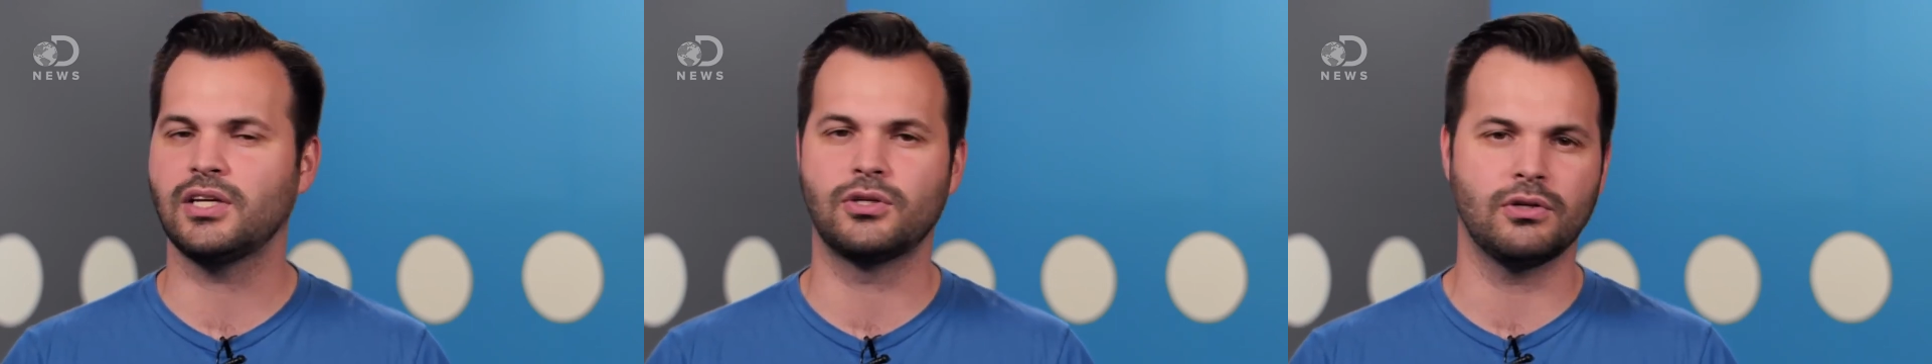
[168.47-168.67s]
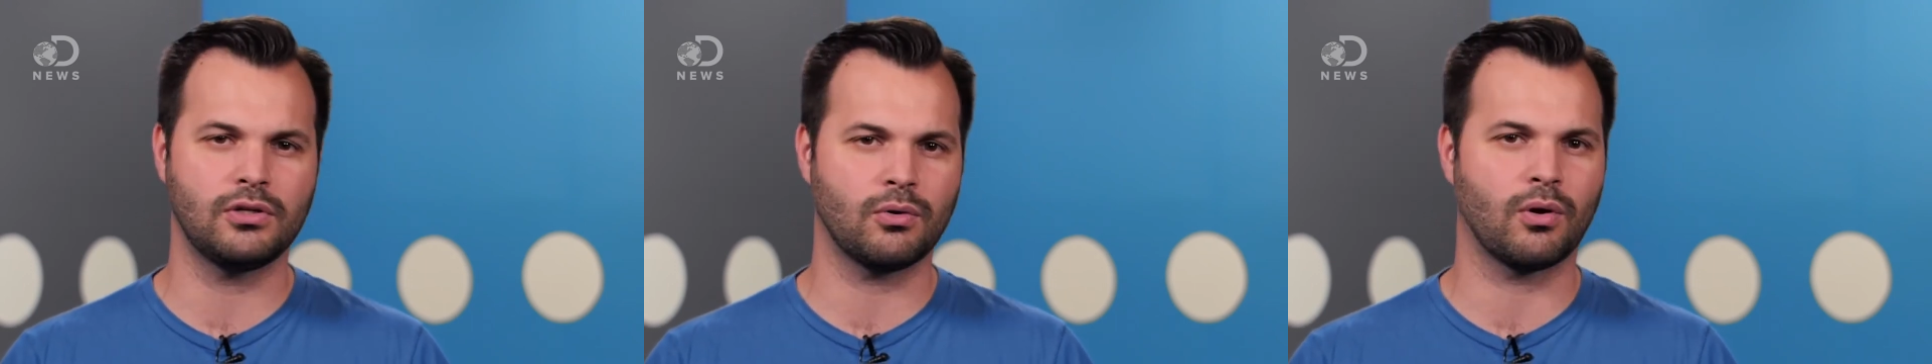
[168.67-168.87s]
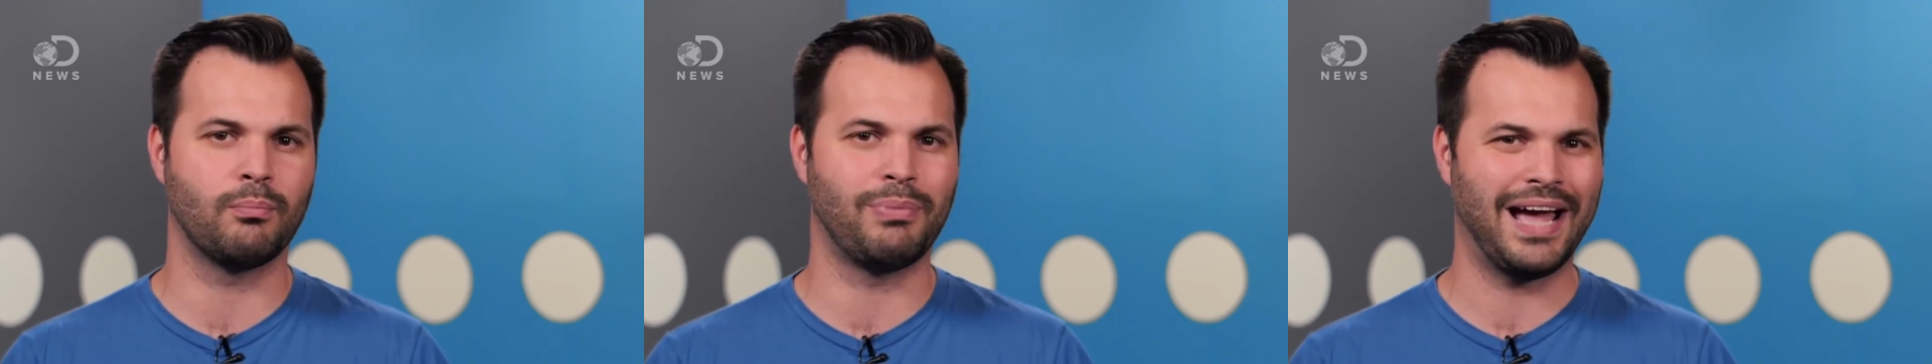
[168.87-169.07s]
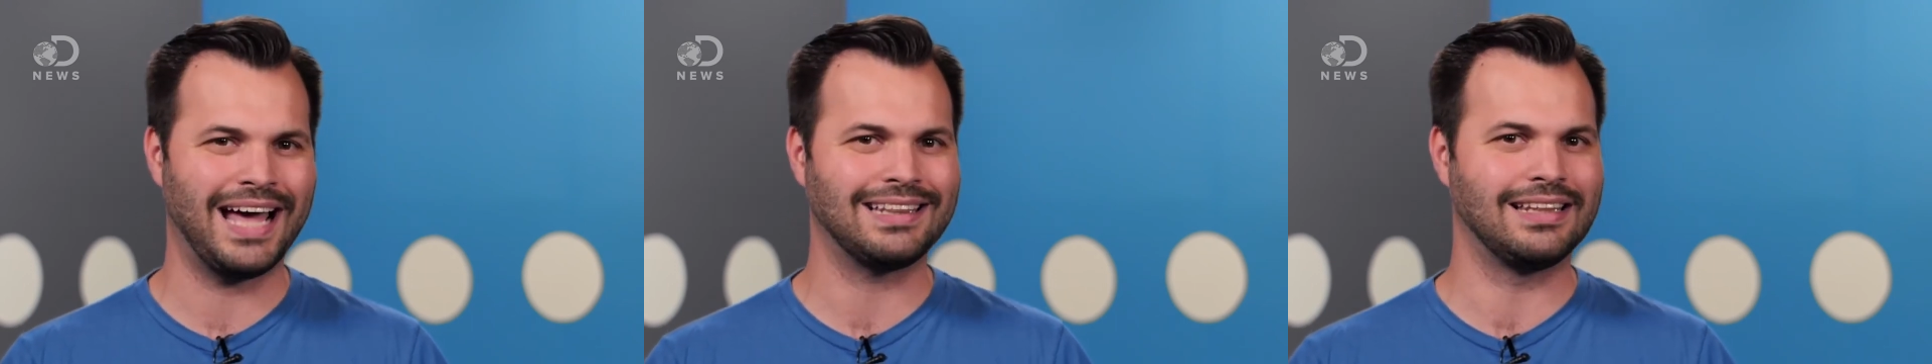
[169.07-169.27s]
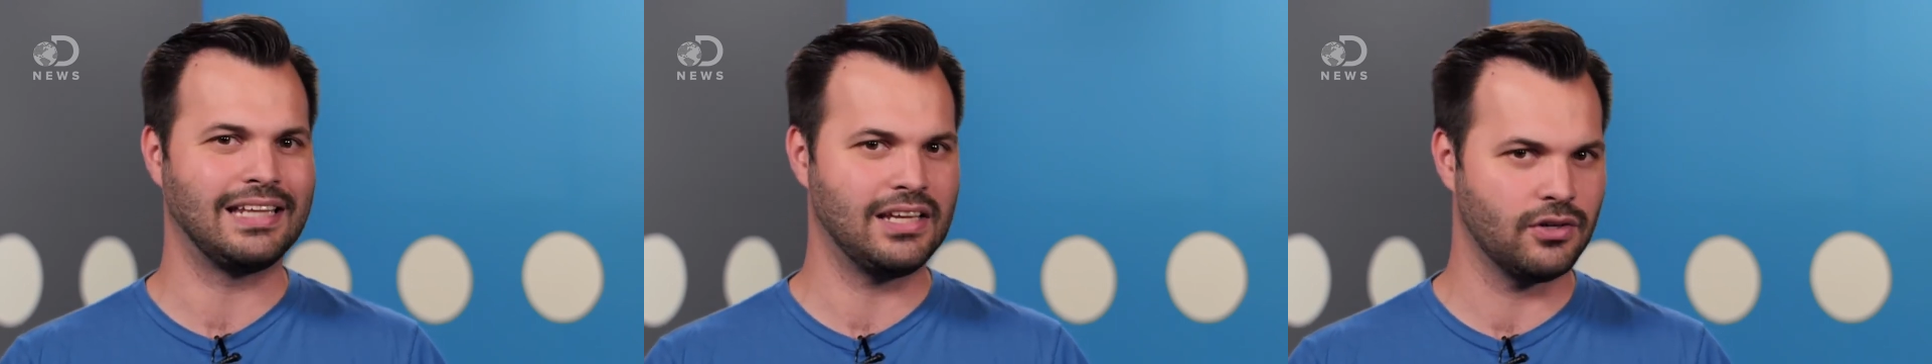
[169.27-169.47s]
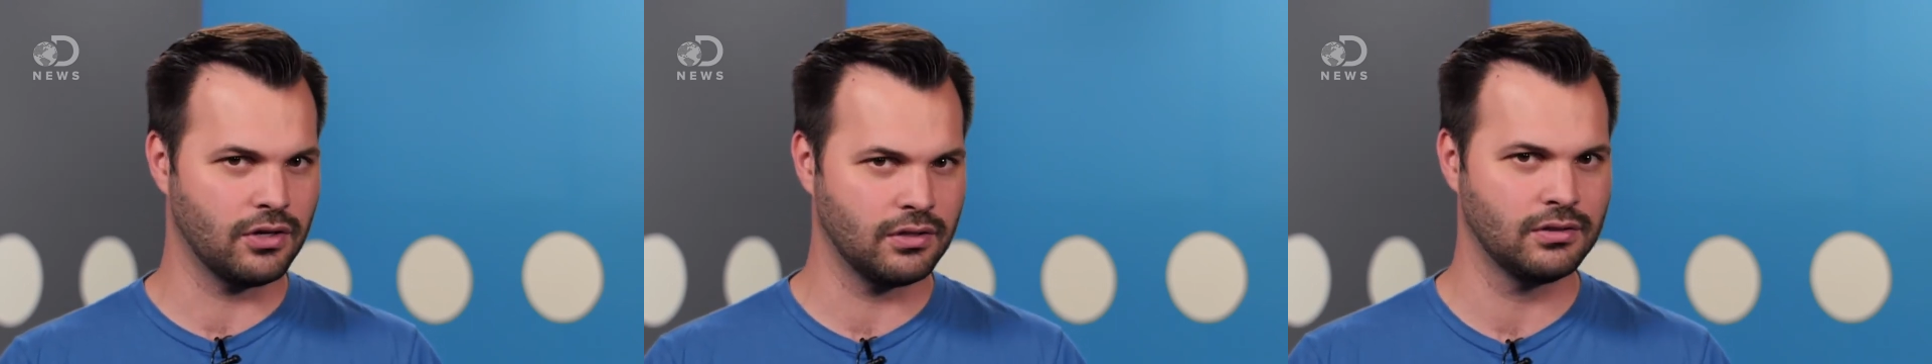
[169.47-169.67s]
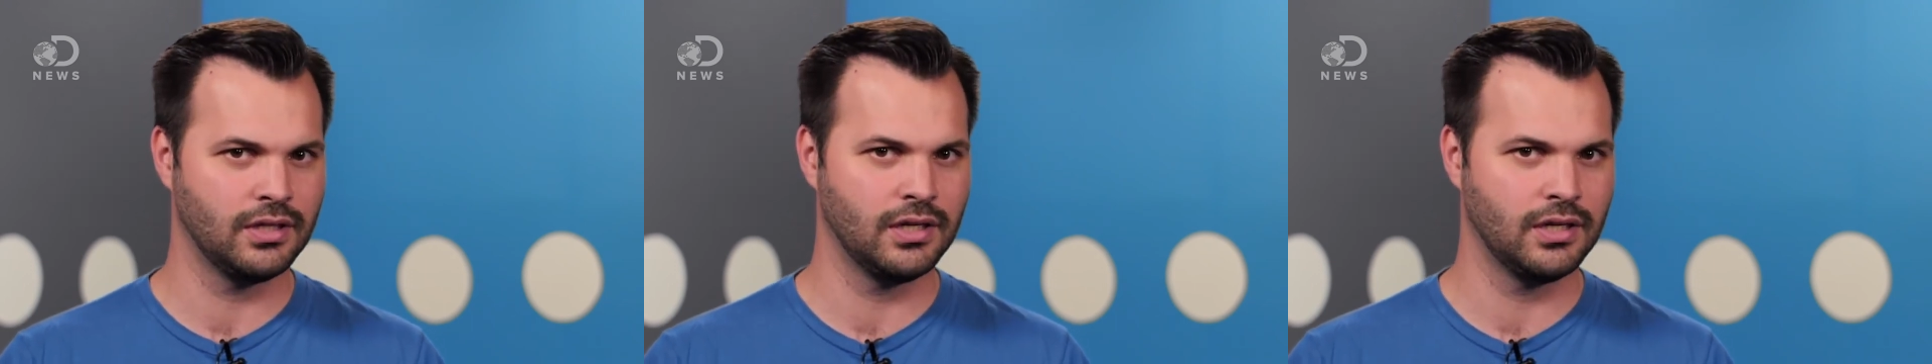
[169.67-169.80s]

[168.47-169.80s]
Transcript: a good or bad leader?